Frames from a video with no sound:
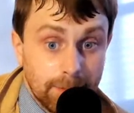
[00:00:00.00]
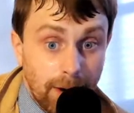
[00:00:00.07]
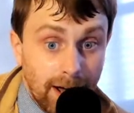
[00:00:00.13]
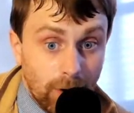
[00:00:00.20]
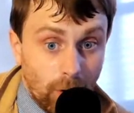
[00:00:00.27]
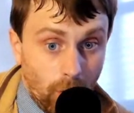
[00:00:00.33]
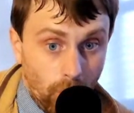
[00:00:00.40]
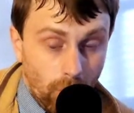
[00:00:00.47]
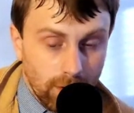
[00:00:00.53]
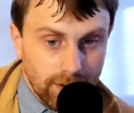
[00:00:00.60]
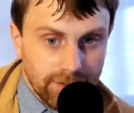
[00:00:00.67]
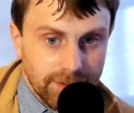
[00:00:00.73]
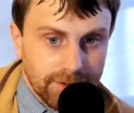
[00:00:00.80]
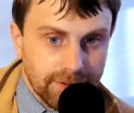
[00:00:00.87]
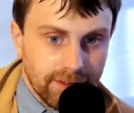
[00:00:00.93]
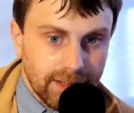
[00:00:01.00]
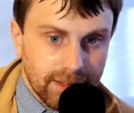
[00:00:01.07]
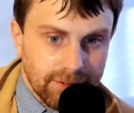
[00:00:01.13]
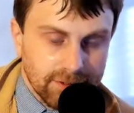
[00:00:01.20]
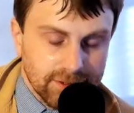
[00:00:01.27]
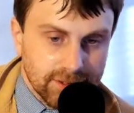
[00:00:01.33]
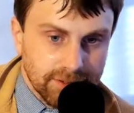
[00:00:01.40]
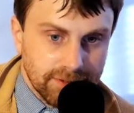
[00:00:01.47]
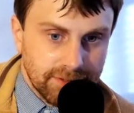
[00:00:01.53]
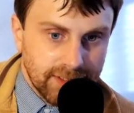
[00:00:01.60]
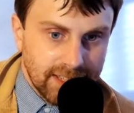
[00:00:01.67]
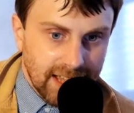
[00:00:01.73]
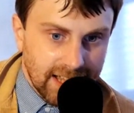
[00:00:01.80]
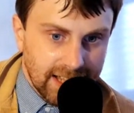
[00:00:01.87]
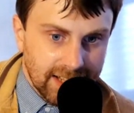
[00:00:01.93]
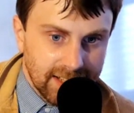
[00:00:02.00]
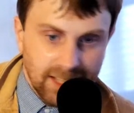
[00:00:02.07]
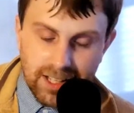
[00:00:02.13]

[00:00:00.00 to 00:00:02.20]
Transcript: all of the flavors of V8